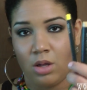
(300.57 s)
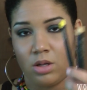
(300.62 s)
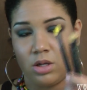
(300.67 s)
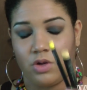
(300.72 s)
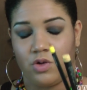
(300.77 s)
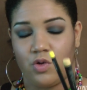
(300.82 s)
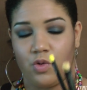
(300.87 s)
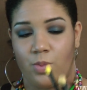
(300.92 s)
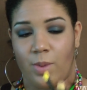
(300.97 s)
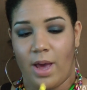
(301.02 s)
the
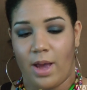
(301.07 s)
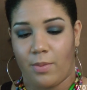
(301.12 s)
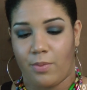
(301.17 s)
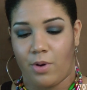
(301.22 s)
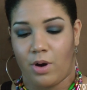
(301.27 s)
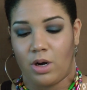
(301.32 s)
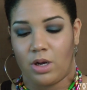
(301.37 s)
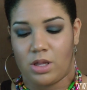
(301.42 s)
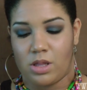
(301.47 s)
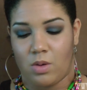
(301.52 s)
2 MAC
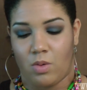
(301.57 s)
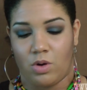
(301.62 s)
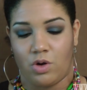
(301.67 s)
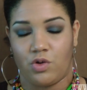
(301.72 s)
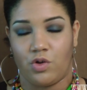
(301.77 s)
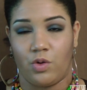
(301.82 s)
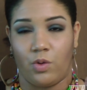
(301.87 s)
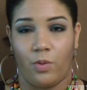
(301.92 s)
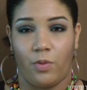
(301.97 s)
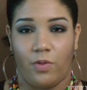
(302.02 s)
products I want
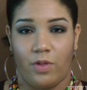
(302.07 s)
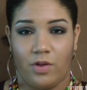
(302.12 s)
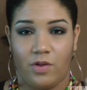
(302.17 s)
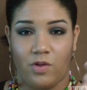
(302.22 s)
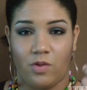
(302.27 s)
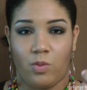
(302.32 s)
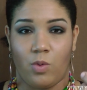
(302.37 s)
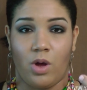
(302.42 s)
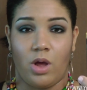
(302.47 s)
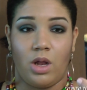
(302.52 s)
to show you.
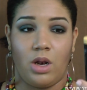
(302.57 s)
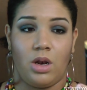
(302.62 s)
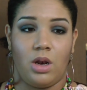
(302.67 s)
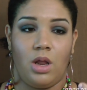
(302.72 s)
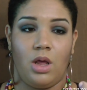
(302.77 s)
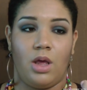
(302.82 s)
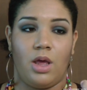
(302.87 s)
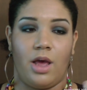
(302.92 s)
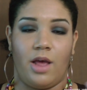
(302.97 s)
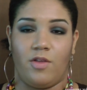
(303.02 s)
This one
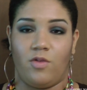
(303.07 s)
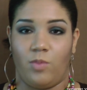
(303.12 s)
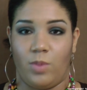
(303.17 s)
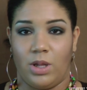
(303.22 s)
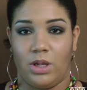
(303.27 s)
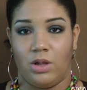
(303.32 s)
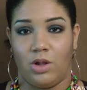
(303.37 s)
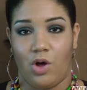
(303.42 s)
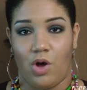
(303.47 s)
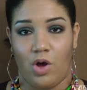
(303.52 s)
has
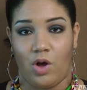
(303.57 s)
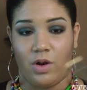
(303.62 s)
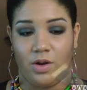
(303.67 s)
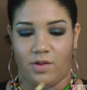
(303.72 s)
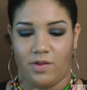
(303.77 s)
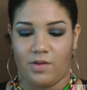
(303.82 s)
been long